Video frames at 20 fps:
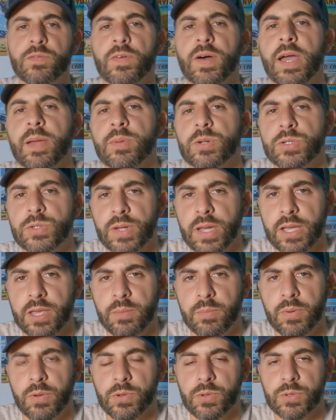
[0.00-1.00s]
fiber
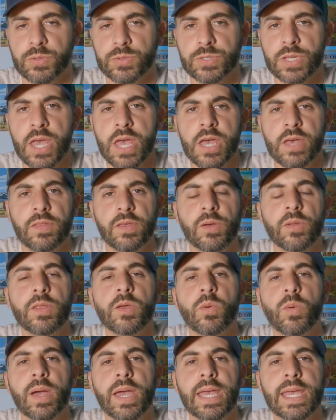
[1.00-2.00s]
trekking poles. They only
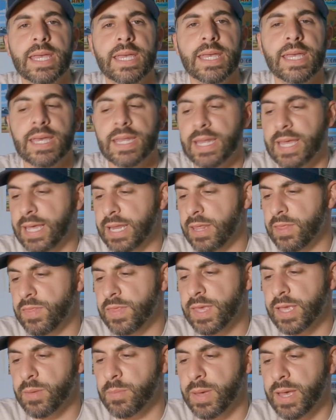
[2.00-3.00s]
weigh in at, I
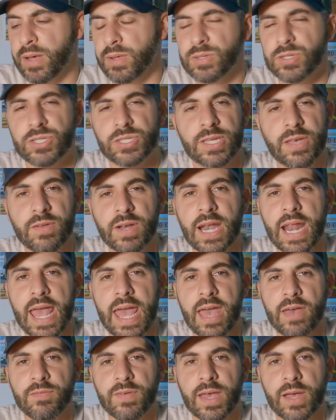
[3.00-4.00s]
think, about
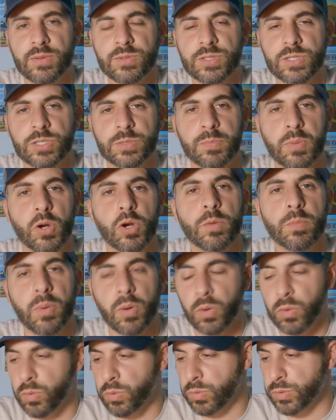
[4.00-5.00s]
7.5 ounces per
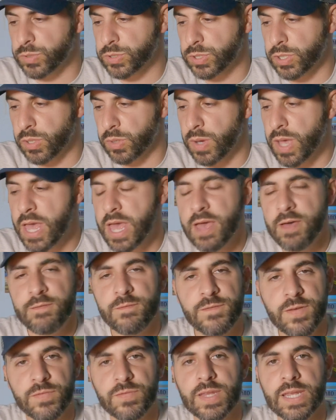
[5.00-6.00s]
pole, so
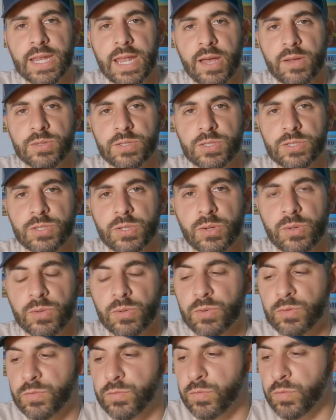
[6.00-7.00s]
15 ounces
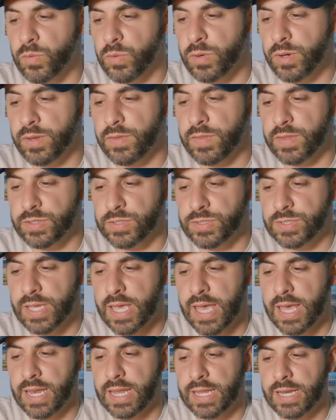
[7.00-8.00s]
total for the
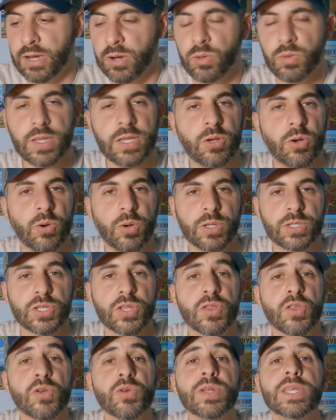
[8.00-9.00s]
set, and it only costs
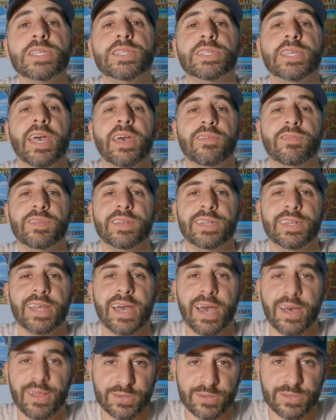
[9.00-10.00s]
$37,
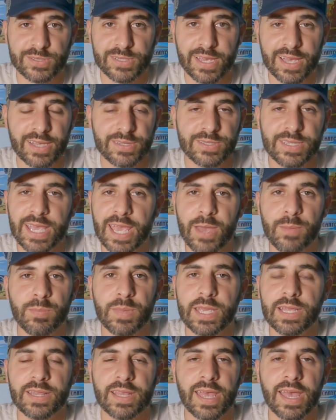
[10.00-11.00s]
guys. You can't
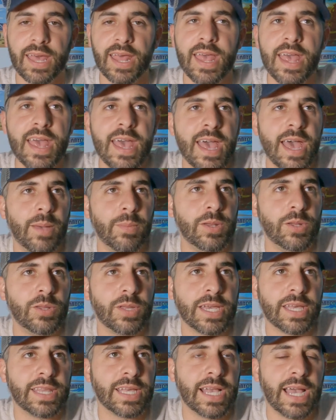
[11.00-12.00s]
beat that. I mean, you
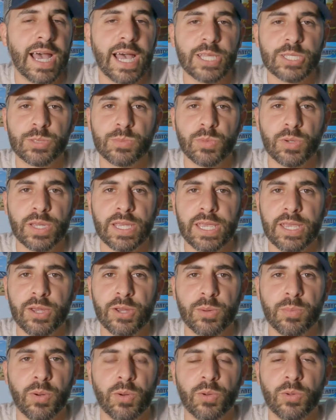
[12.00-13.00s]
look at the Gossamer
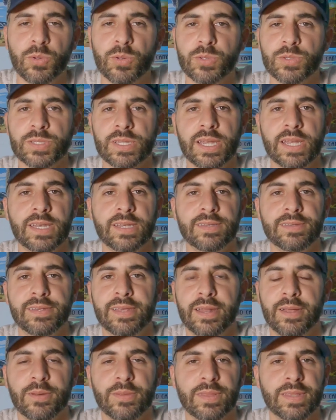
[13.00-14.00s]
Gear poles and,
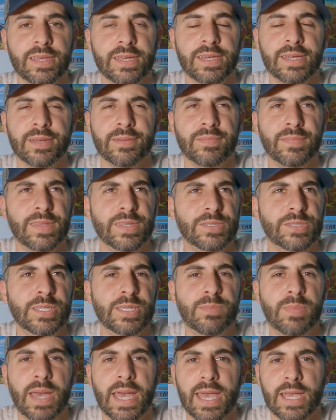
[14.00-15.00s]
you know, the
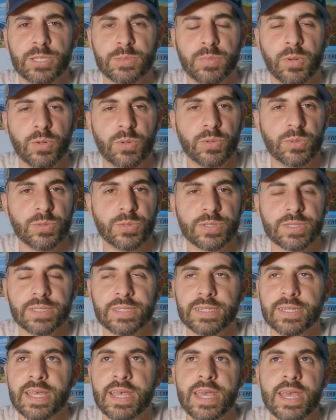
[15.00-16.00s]
Z-Pax poles,
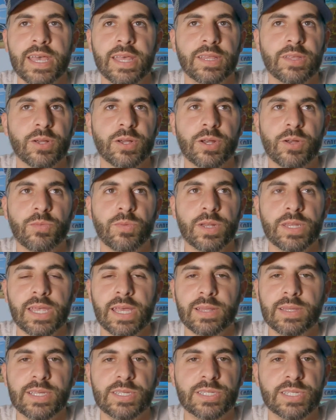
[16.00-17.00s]
and they're gonna run you
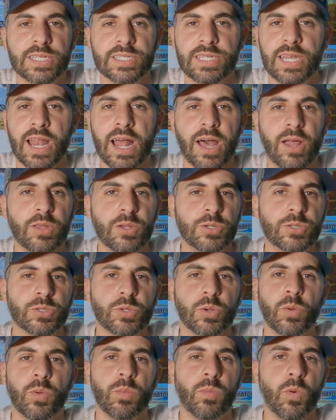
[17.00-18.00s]
at least $60
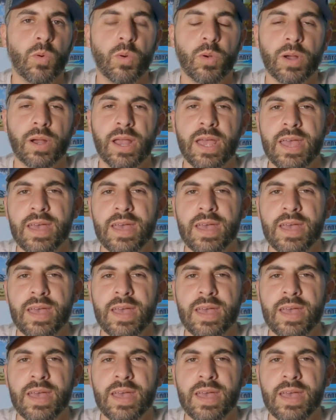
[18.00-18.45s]
or more.